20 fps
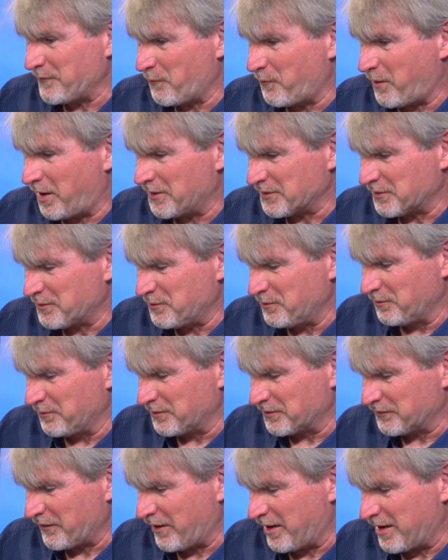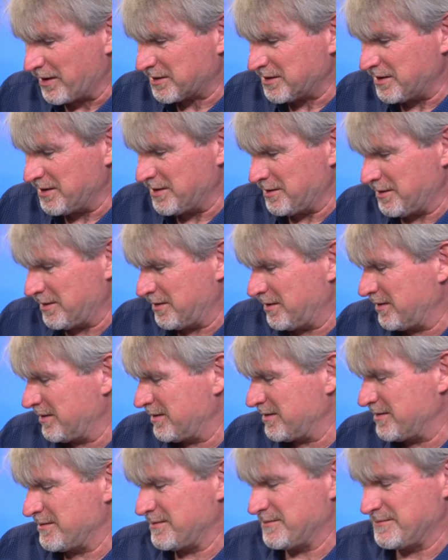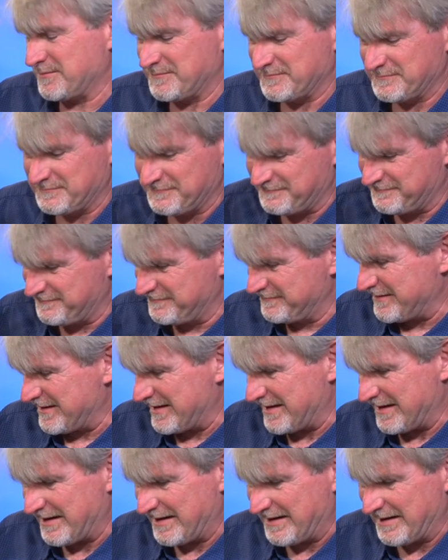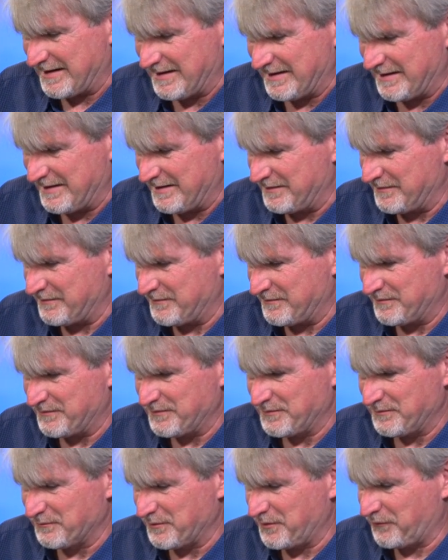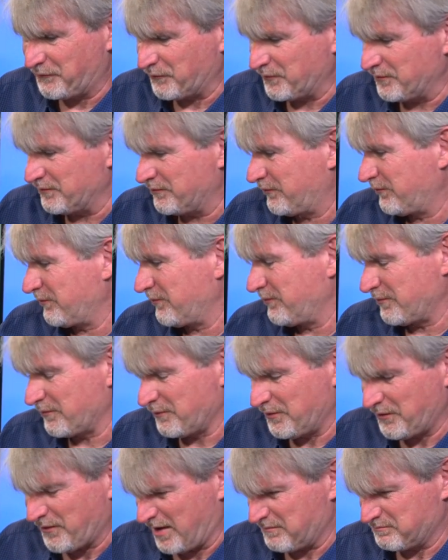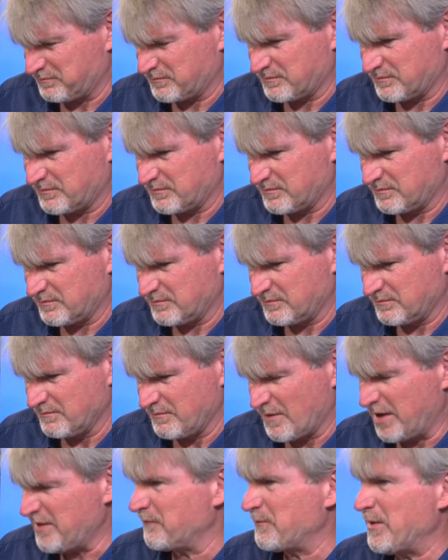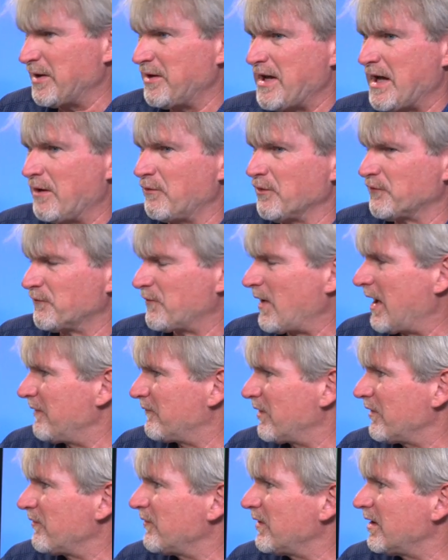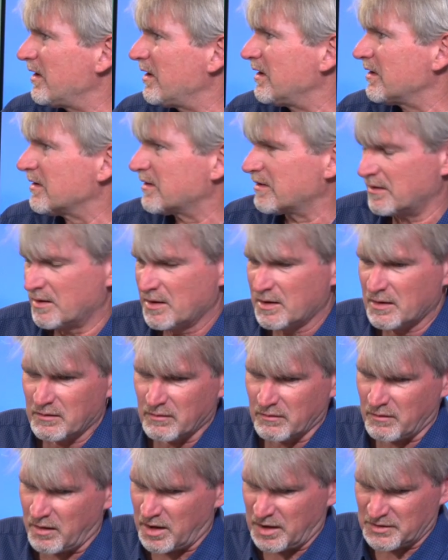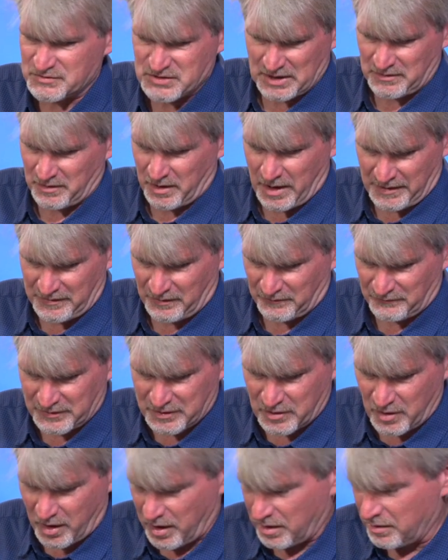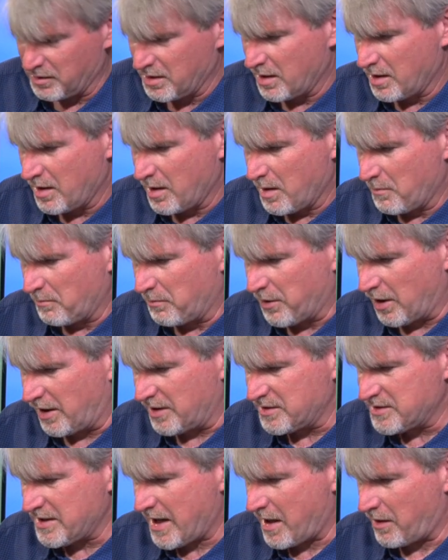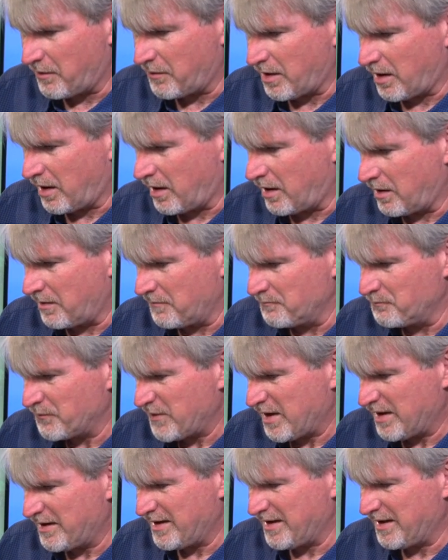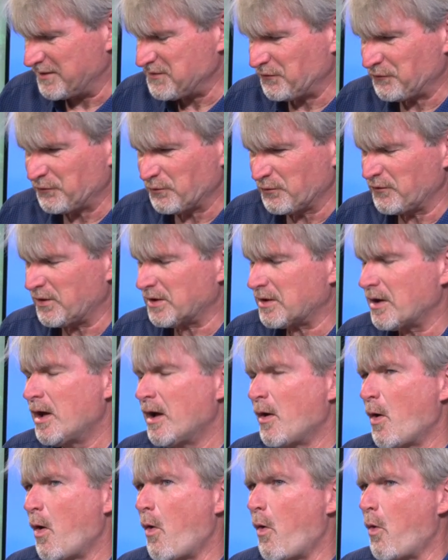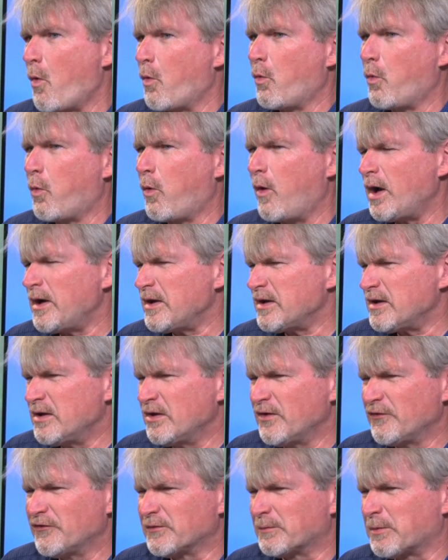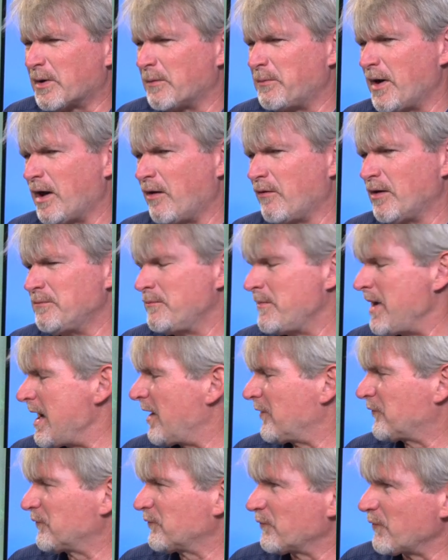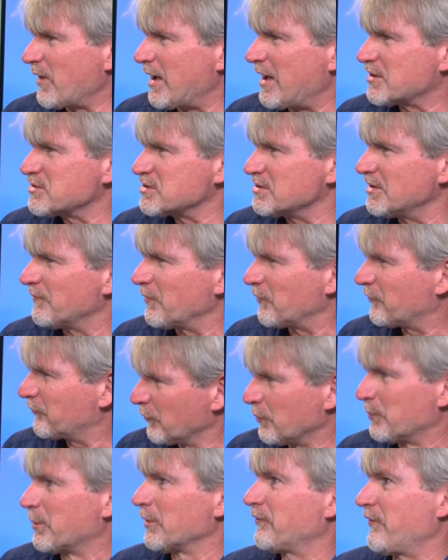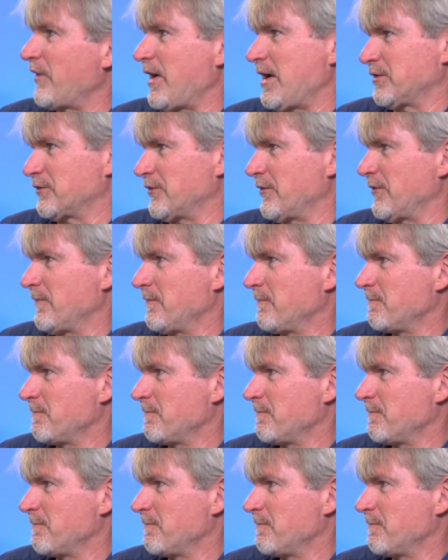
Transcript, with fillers: the water cooler talking. And recent, re, uh, might have been an Atlas five, I think, sure. launch. I don't, I don't recall. But yeah, um, and I just was like, what is the propellant mass fraction of a supertanker?